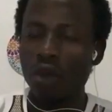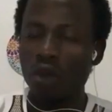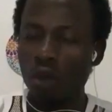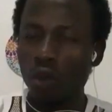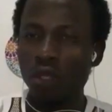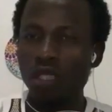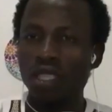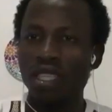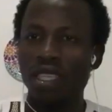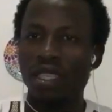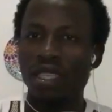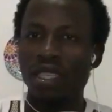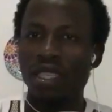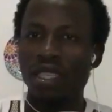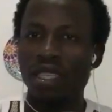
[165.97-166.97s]
good
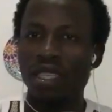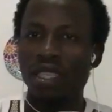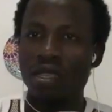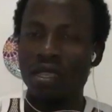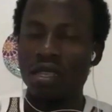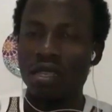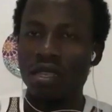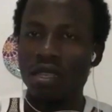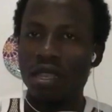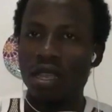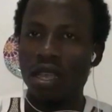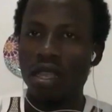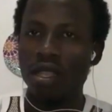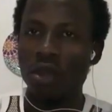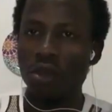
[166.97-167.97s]
thing
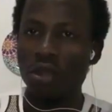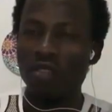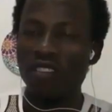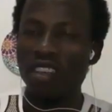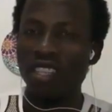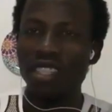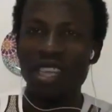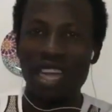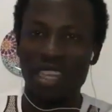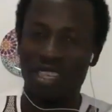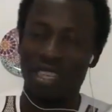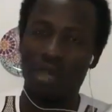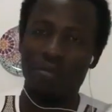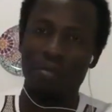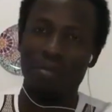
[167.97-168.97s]
the university
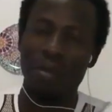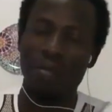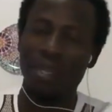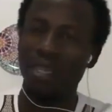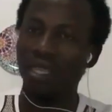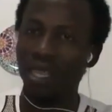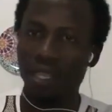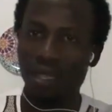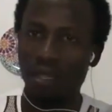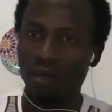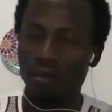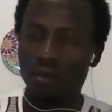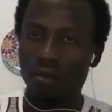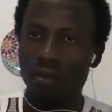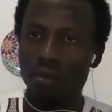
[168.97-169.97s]
has implemented
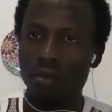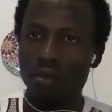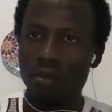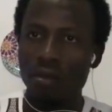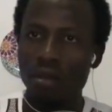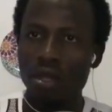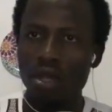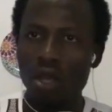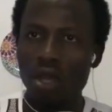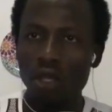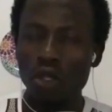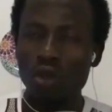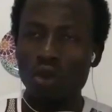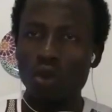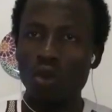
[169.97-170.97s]

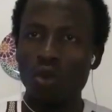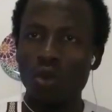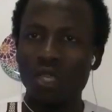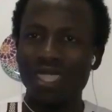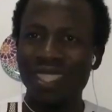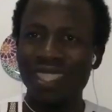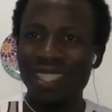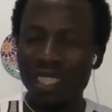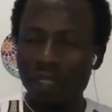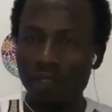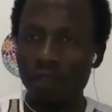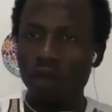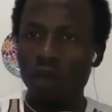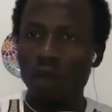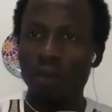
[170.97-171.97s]
just to
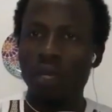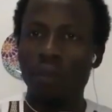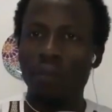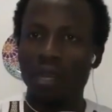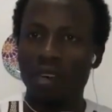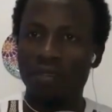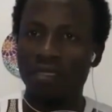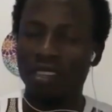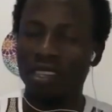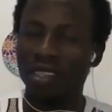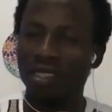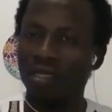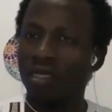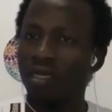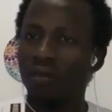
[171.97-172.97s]
develop the
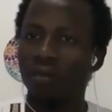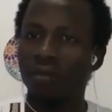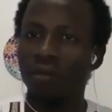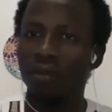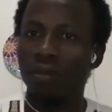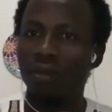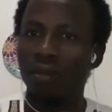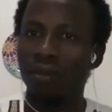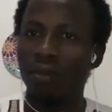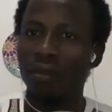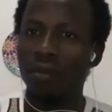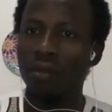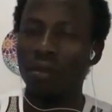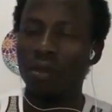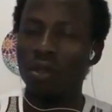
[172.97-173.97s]
Pan-Africanism,
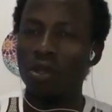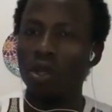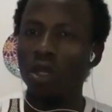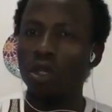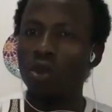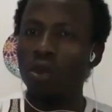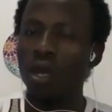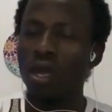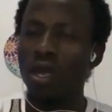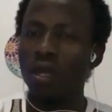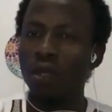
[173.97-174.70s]
just to